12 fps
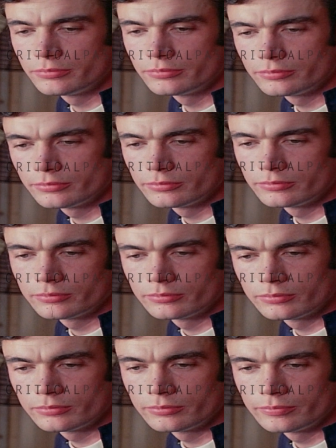All he has to
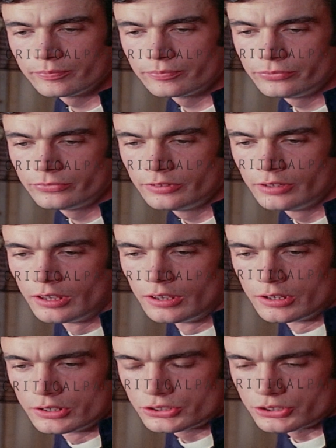do is open the door and say,
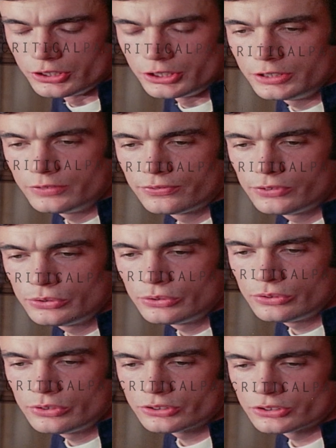will you please hold it
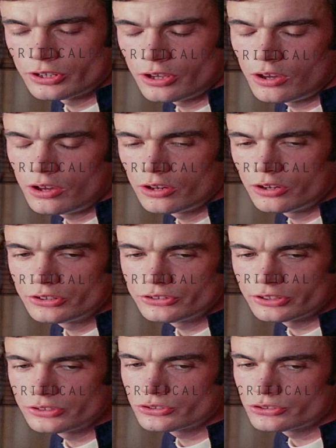down?
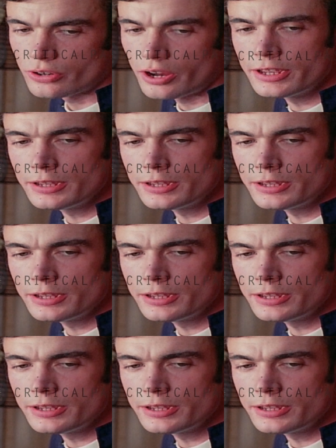And they will.